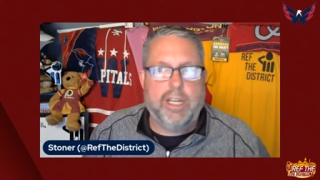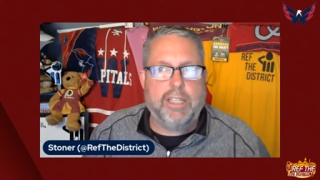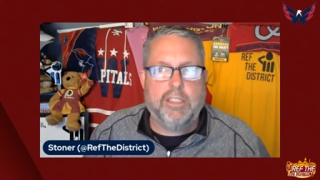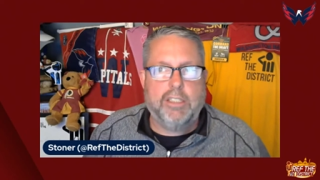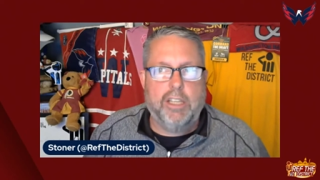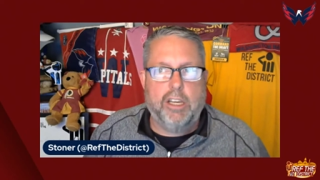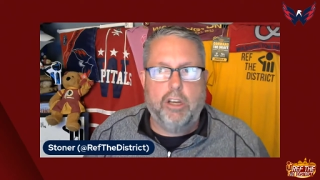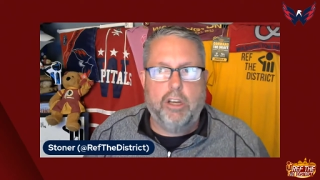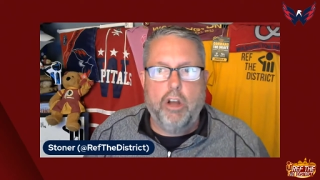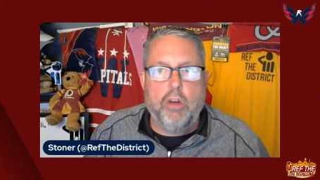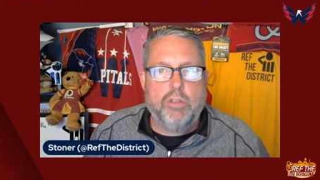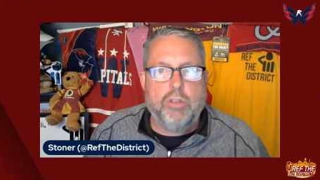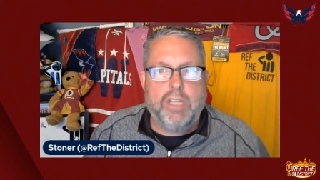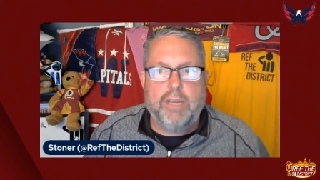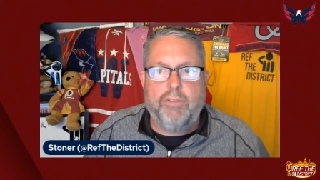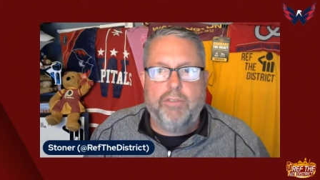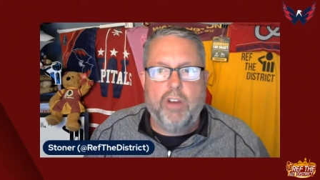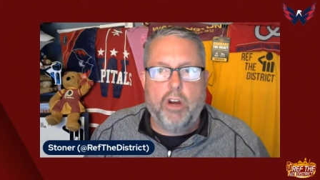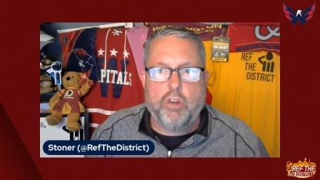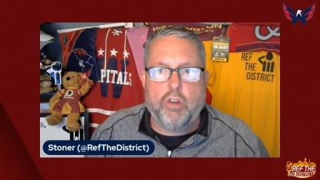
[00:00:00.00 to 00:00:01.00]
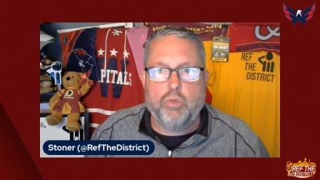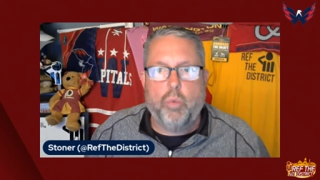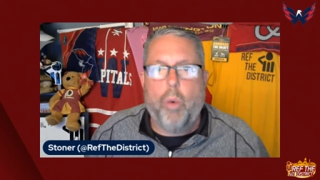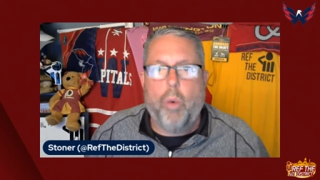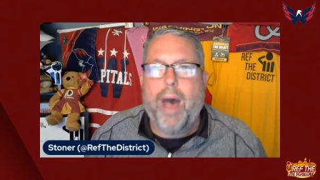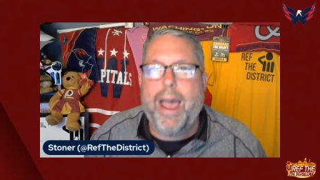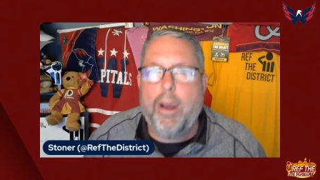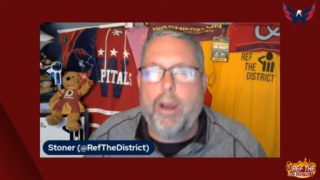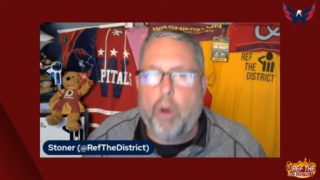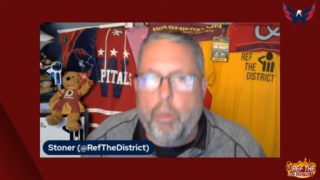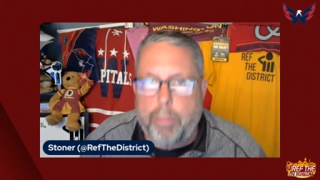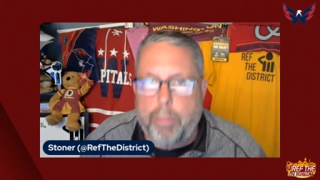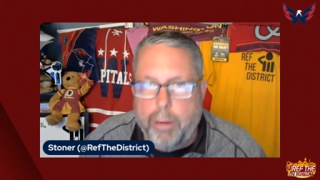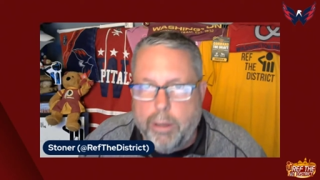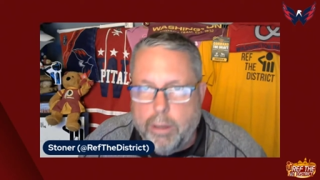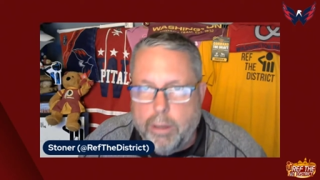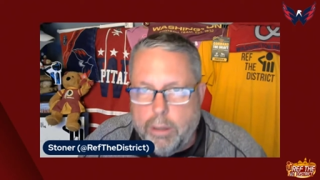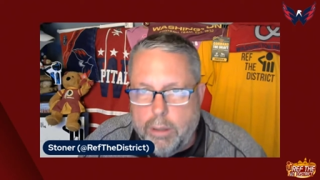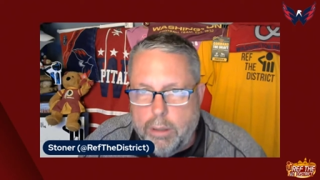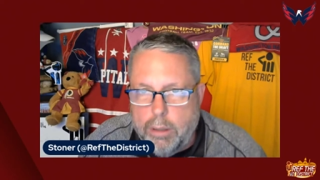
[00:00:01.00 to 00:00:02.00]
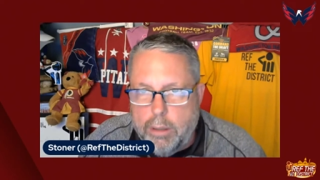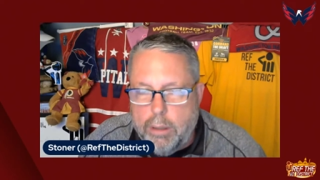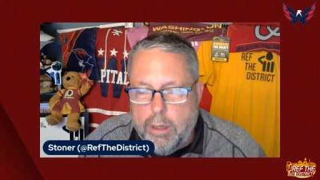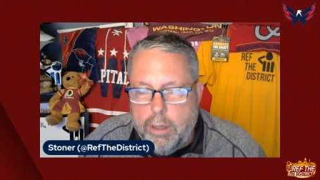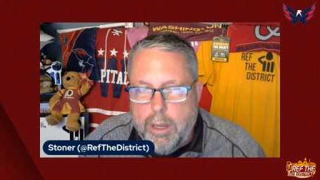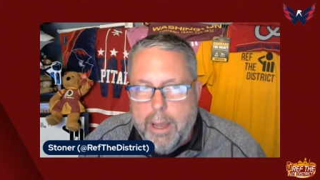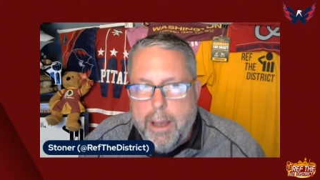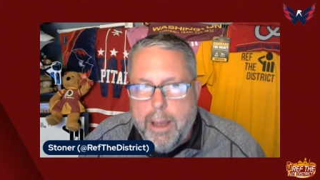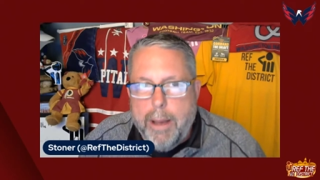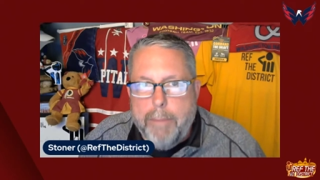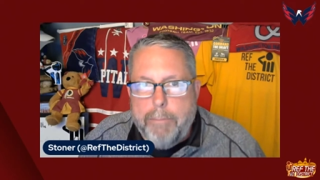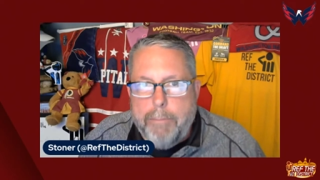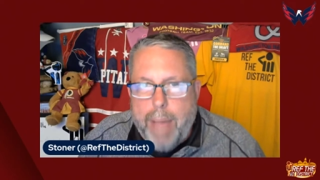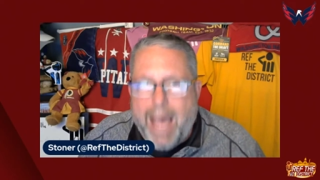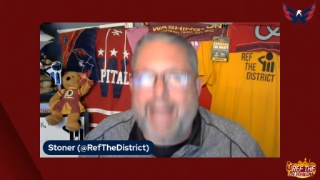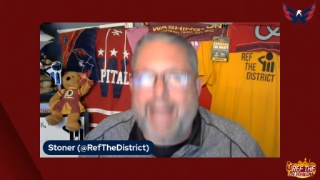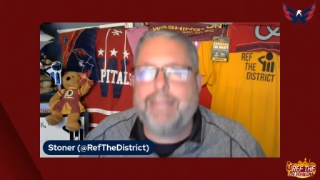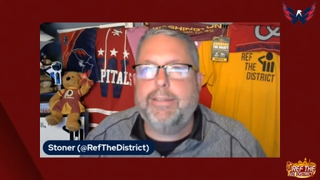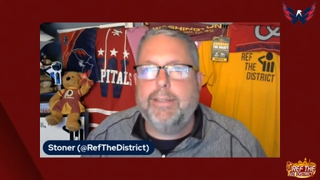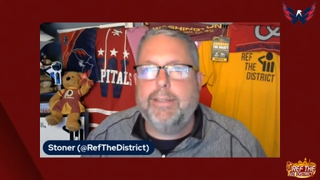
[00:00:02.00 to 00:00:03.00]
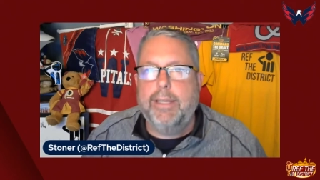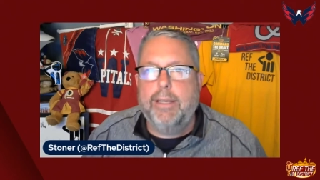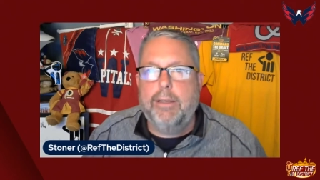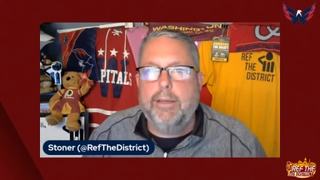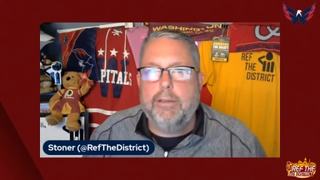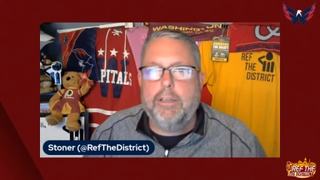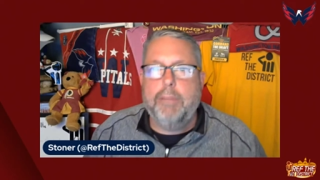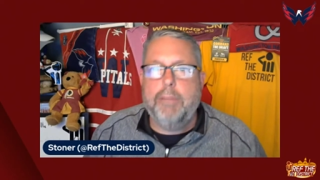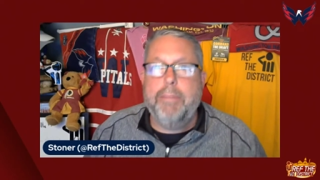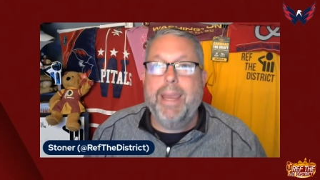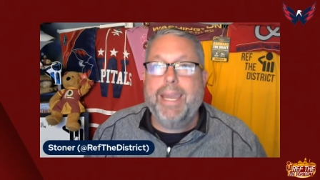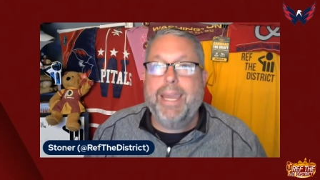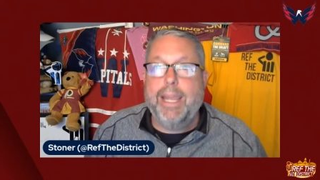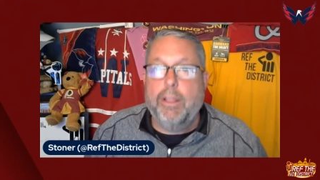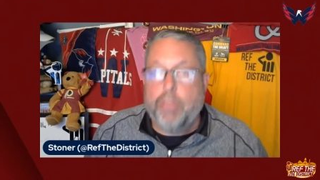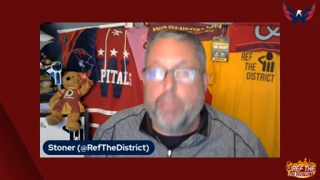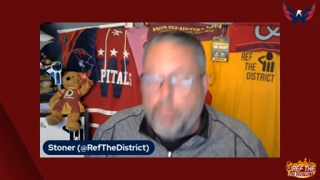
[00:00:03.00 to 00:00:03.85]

Next thing you know, TVR is wide open, pots it to make it